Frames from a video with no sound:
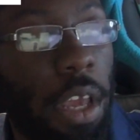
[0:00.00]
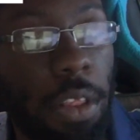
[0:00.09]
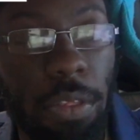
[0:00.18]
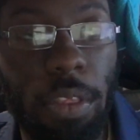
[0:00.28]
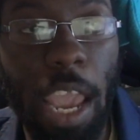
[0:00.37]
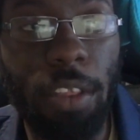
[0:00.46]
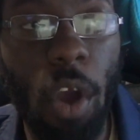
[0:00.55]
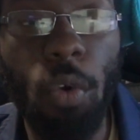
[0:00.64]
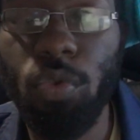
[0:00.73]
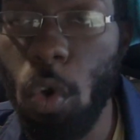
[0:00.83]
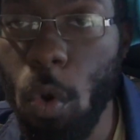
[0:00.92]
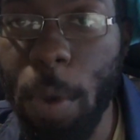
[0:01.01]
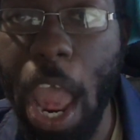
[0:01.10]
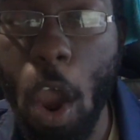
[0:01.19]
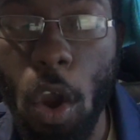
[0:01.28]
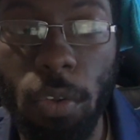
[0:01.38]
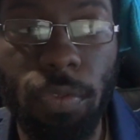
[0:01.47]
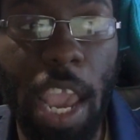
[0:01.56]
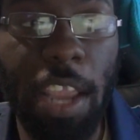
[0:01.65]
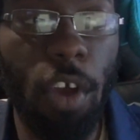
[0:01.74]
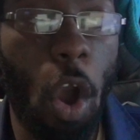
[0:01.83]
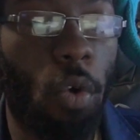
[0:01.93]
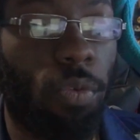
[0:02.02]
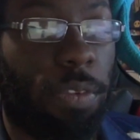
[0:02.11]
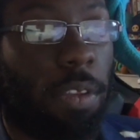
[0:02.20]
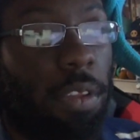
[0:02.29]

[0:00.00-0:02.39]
They don't do better. They don't.